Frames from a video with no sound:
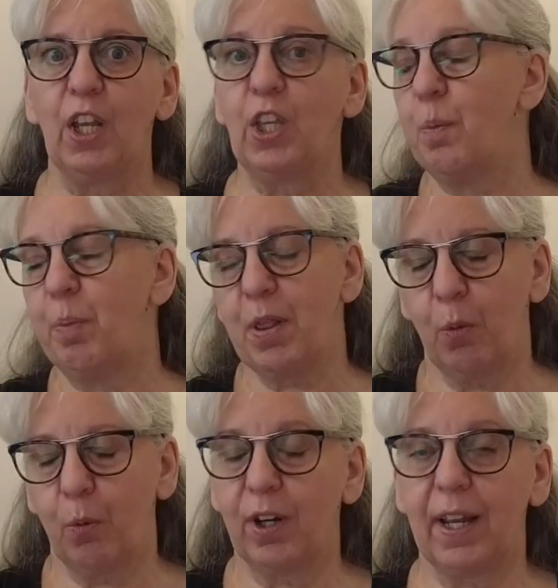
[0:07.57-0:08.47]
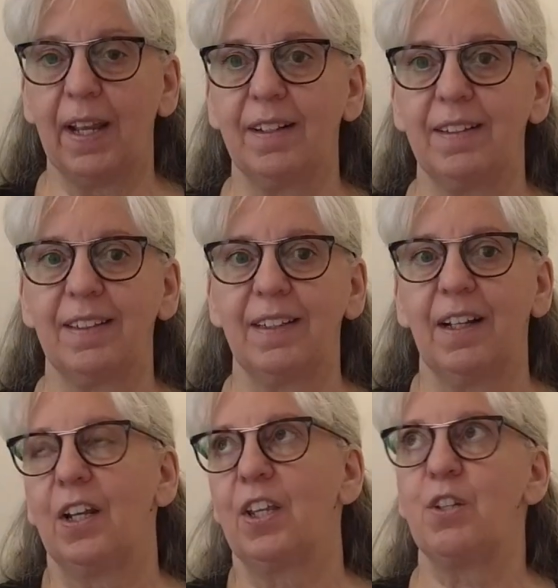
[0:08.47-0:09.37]
You put the work in,
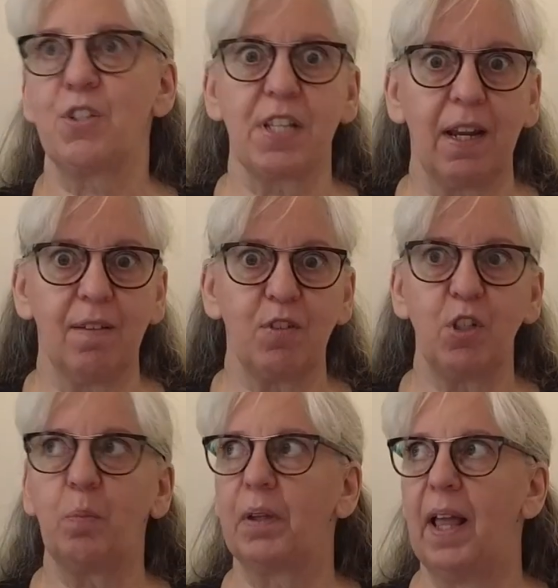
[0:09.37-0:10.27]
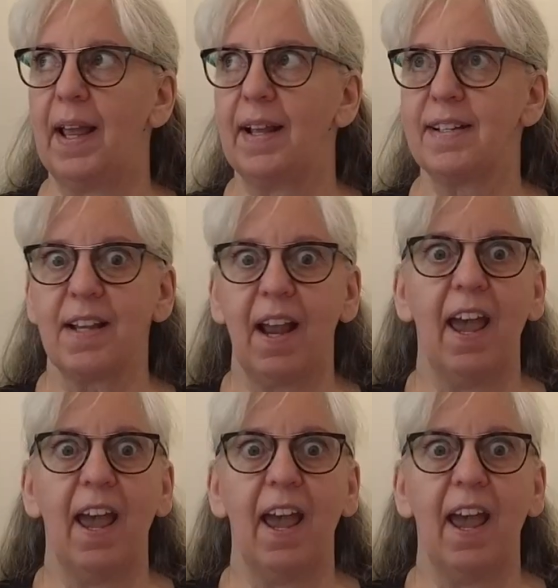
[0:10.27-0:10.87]
you saved, you planned,